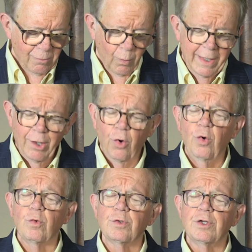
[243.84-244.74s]
We
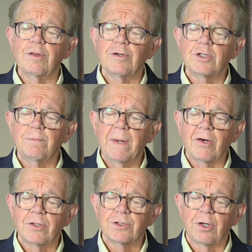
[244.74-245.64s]
hold to the
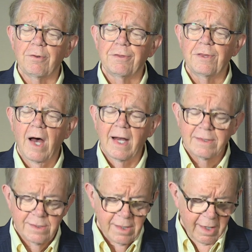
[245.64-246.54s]
spiritual
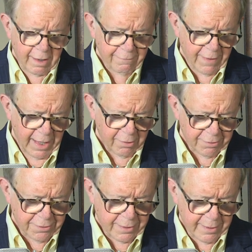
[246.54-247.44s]
thoughts of
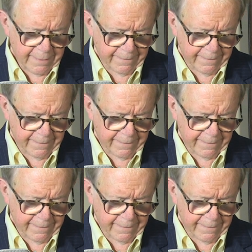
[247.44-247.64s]
health.